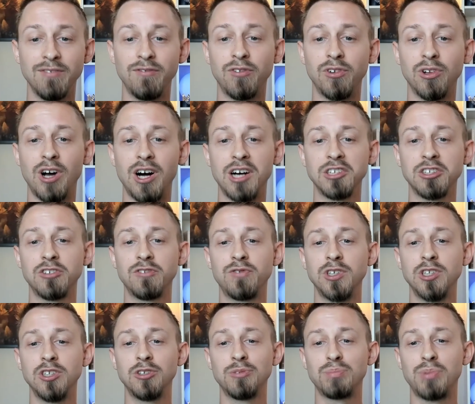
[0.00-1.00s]

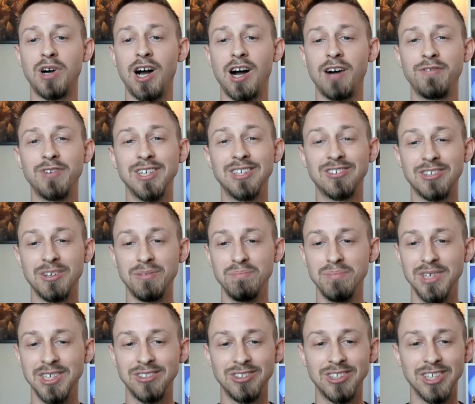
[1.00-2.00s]
philosophers, prophets, and
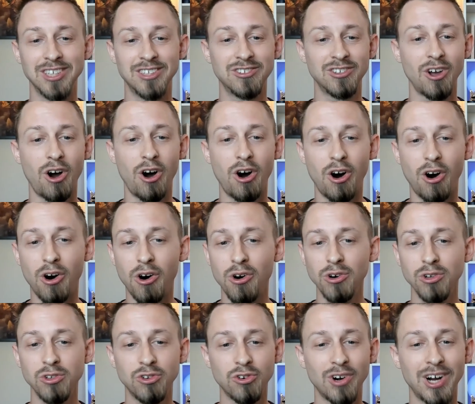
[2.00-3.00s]
mystics
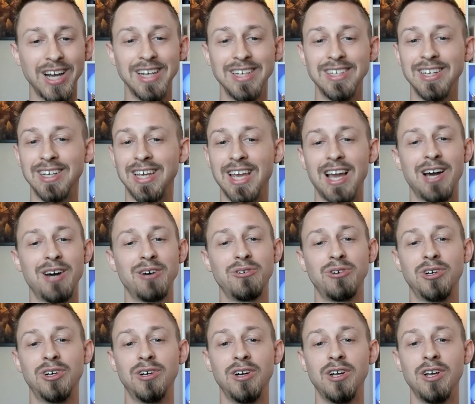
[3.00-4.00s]
all tried to
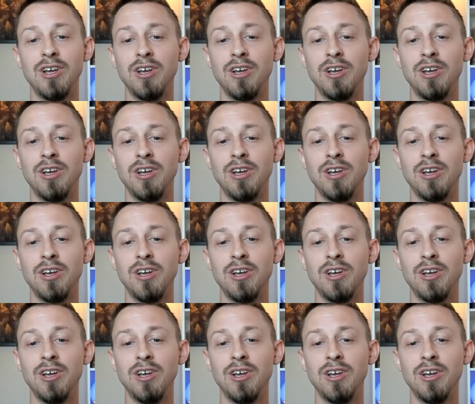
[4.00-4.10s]
counter